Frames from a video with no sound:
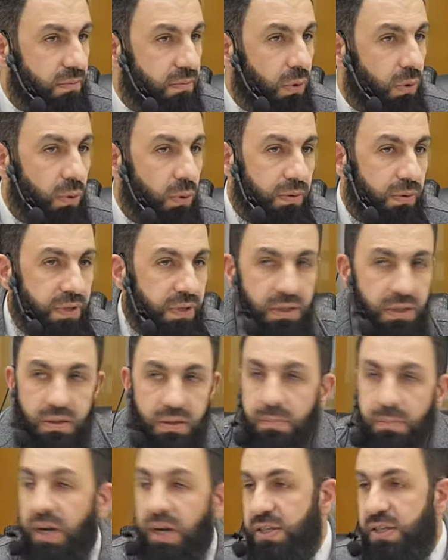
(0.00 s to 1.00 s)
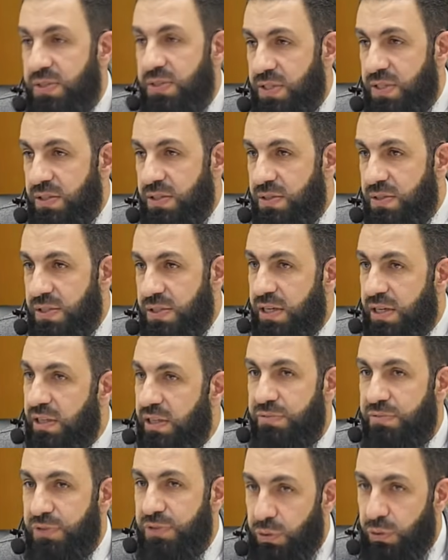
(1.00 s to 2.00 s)
all the minor sins that are
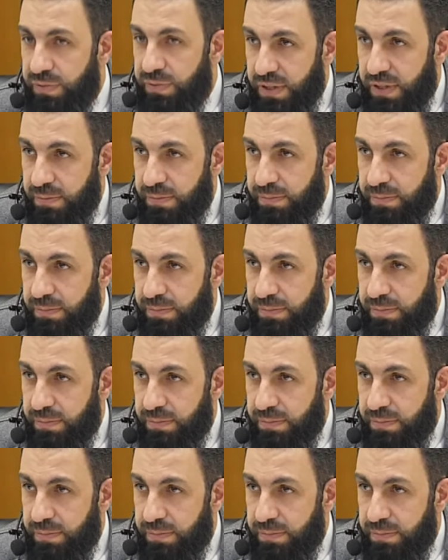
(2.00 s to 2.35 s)
left over.